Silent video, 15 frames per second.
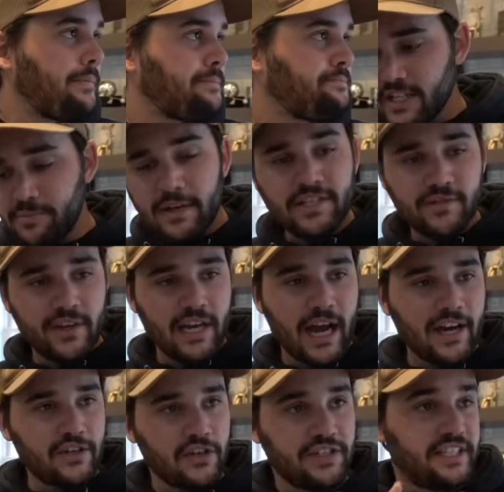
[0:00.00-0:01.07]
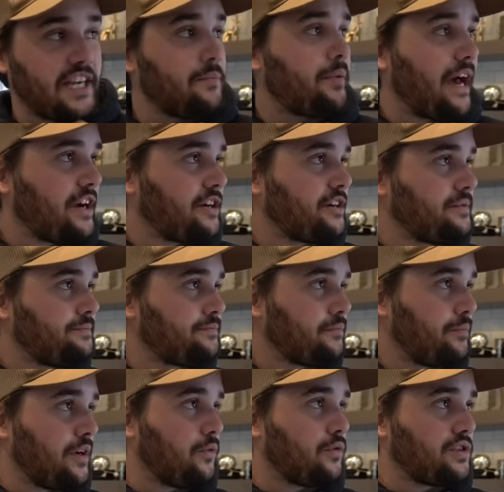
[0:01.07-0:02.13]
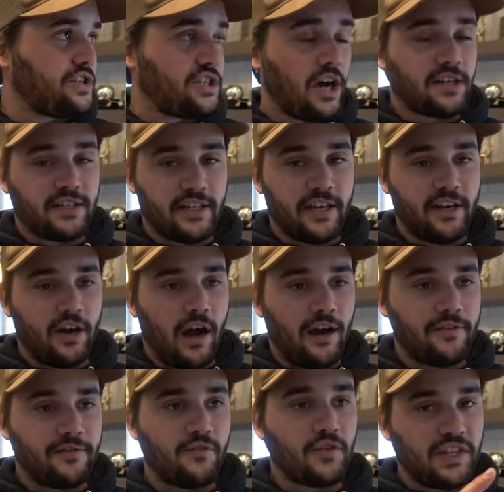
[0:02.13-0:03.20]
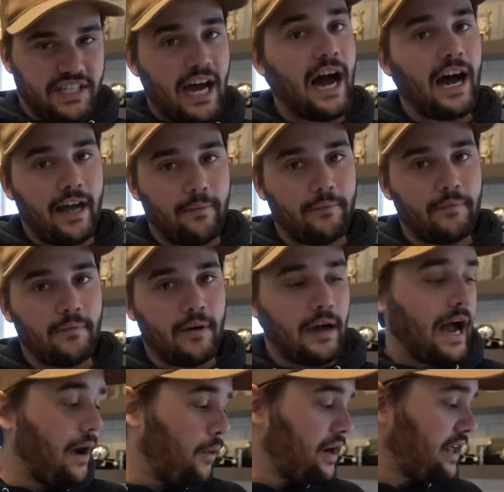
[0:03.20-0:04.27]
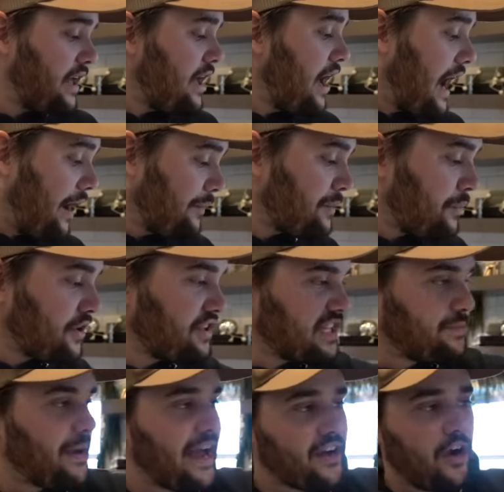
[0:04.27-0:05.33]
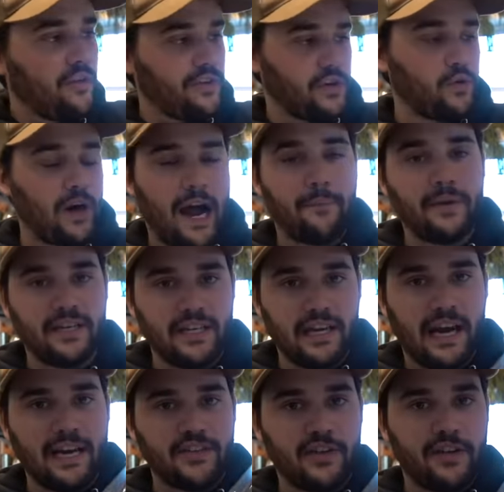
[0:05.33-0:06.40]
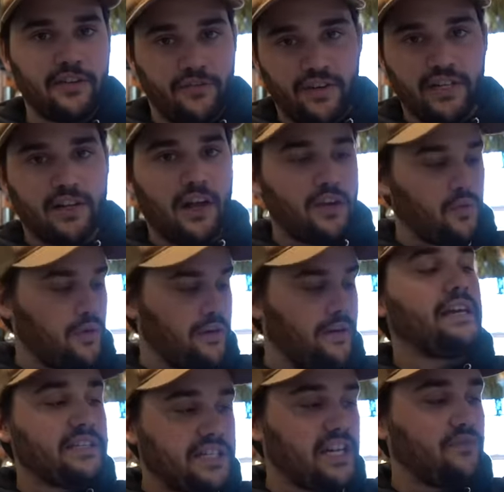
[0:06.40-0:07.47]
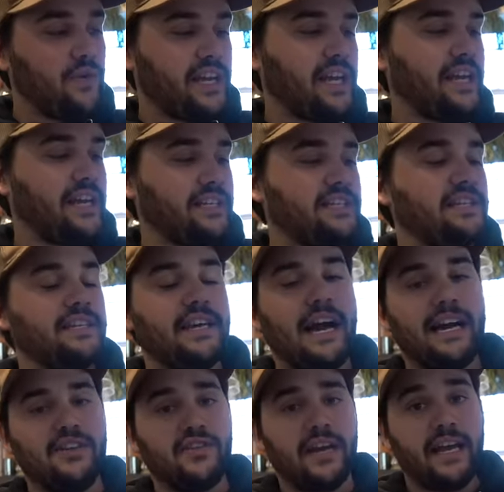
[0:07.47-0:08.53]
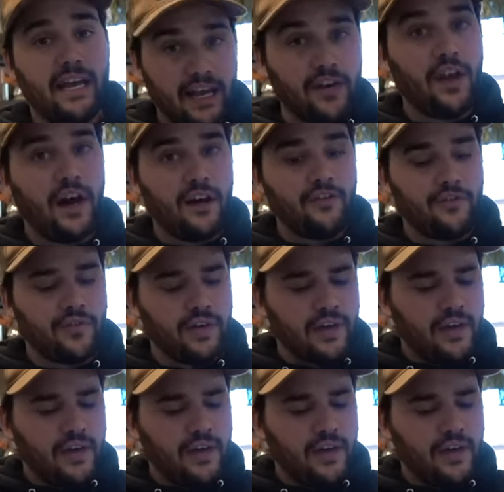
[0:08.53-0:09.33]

Yes. Expensive dehydrator did better, but sucked to get it off for the time. I want to, I'm gonna put this back on the crappy dehydrator, the fifty dollar one, and see if we can get it to dehydrate enough.